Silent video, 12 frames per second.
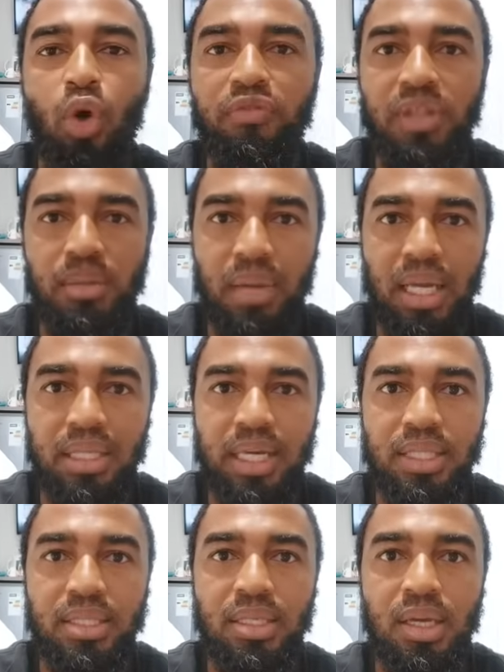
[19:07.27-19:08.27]
over them like
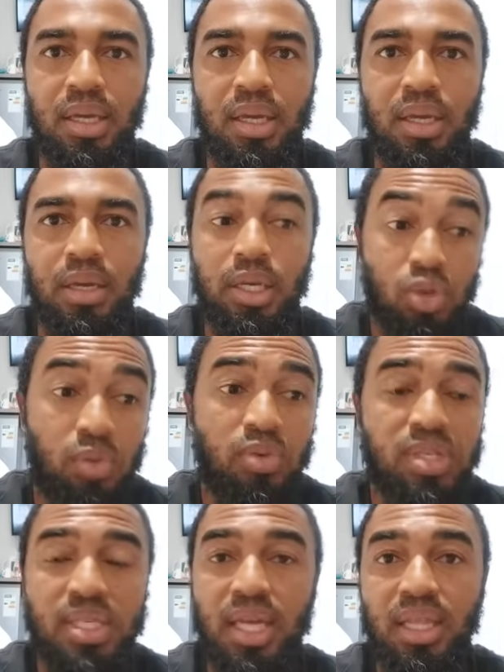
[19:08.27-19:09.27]
that is
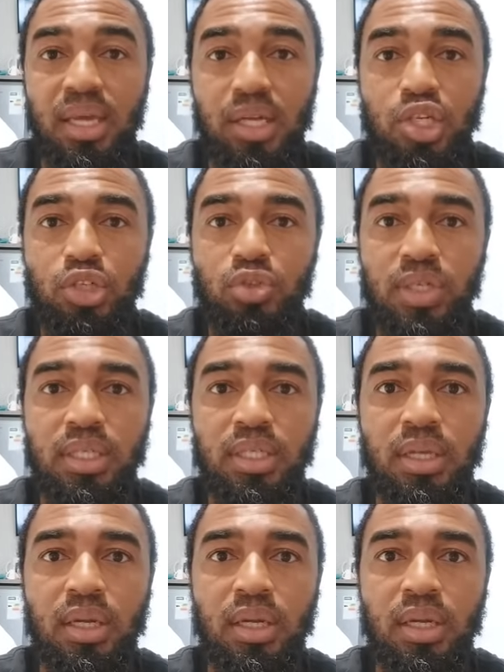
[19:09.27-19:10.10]
almost saying they are children.